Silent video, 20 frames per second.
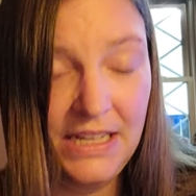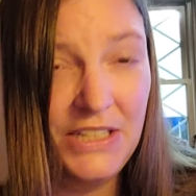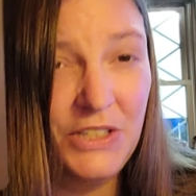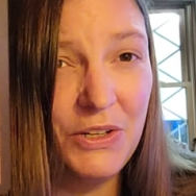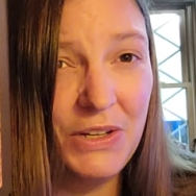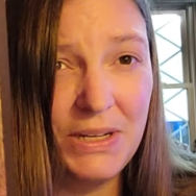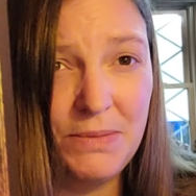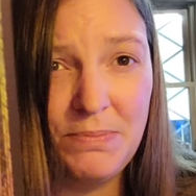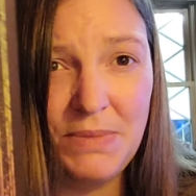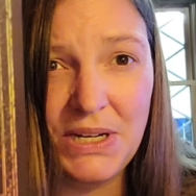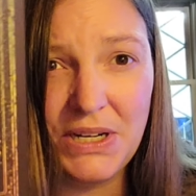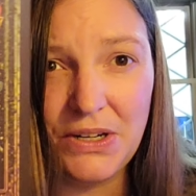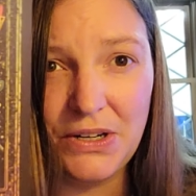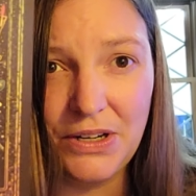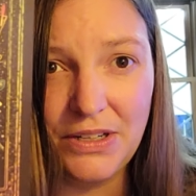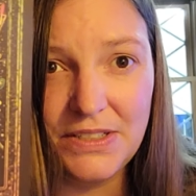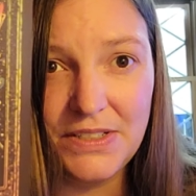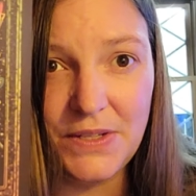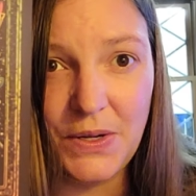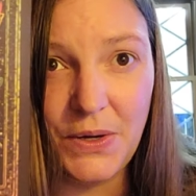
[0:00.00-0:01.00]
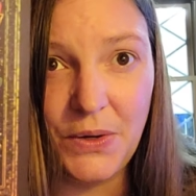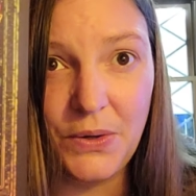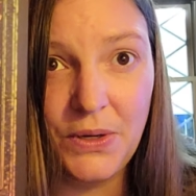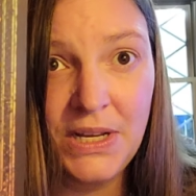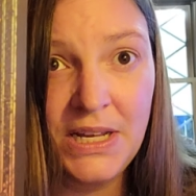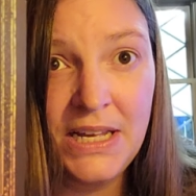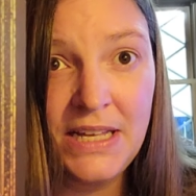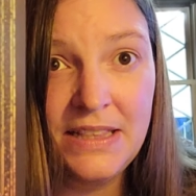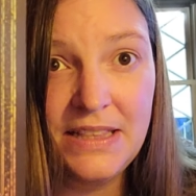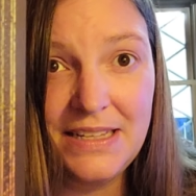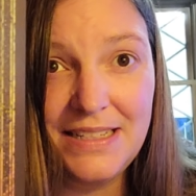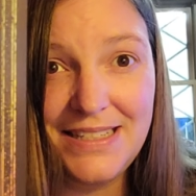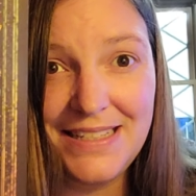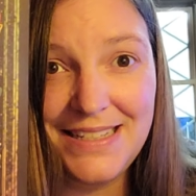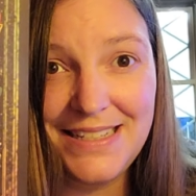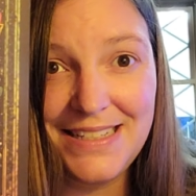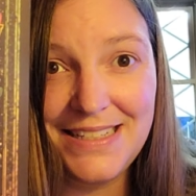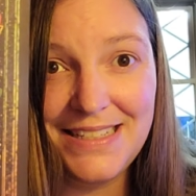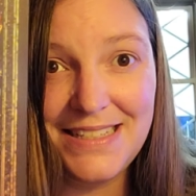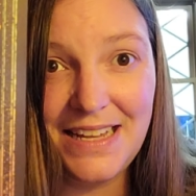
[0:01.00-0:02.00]
You can mirror. So this
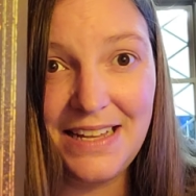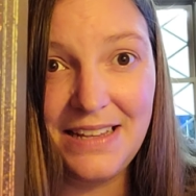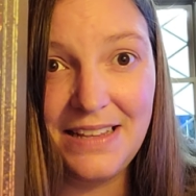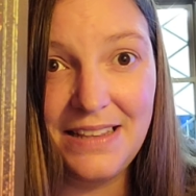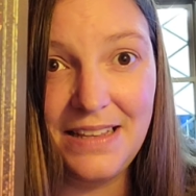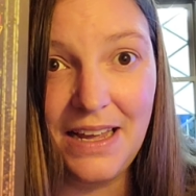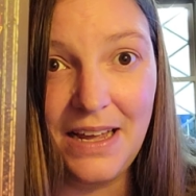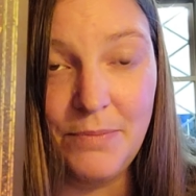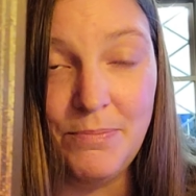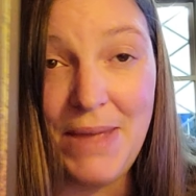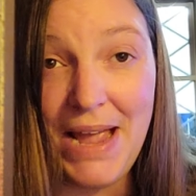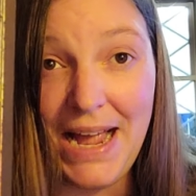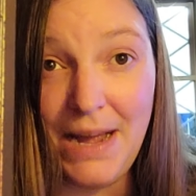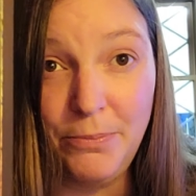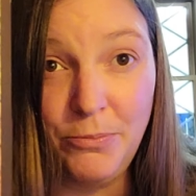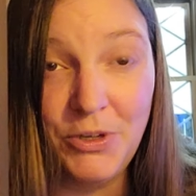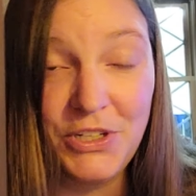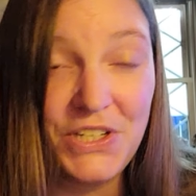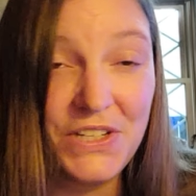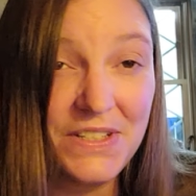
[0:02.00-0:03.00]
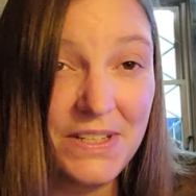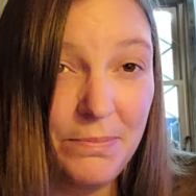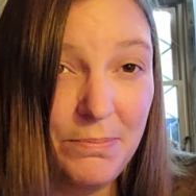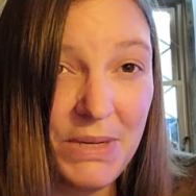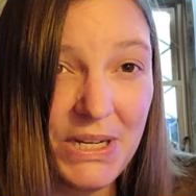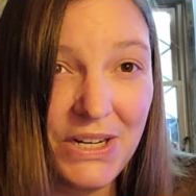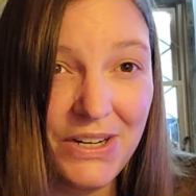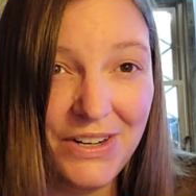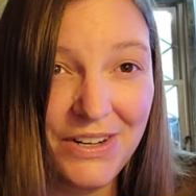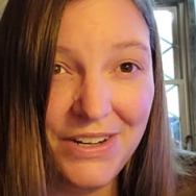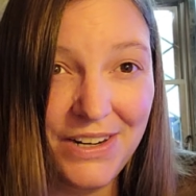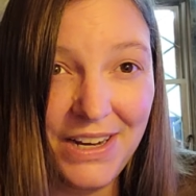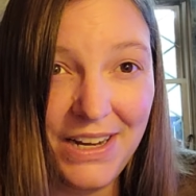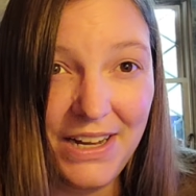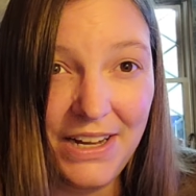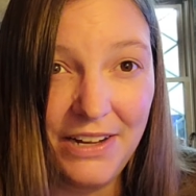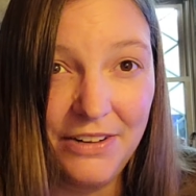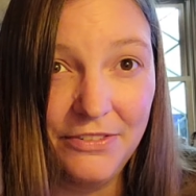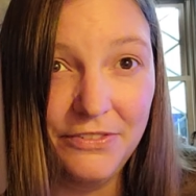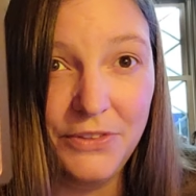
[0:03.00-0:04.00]
is the map, which is a mirror
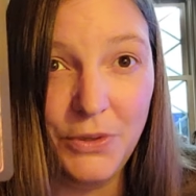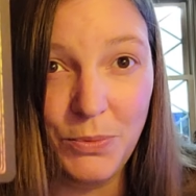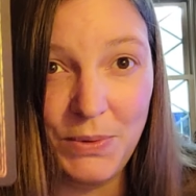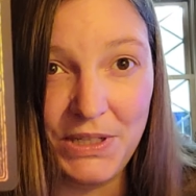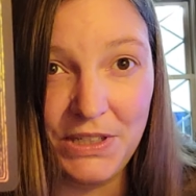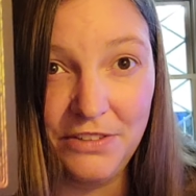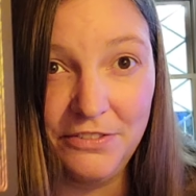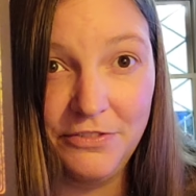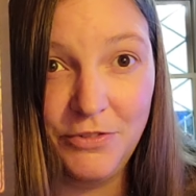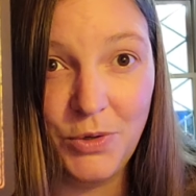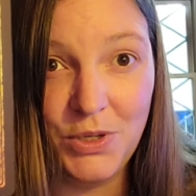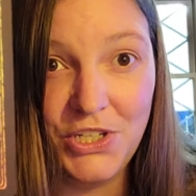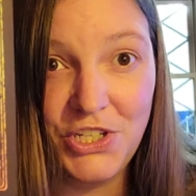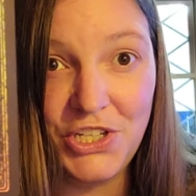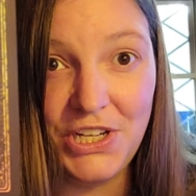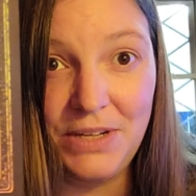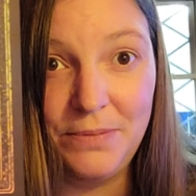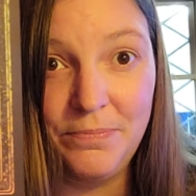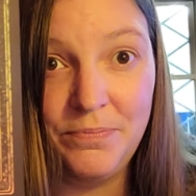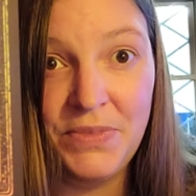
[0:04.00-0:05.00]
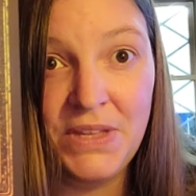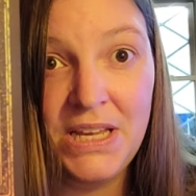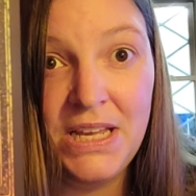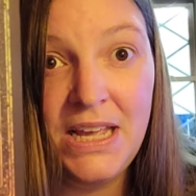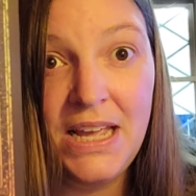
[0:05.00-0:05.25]
of the Wheel of Fortune.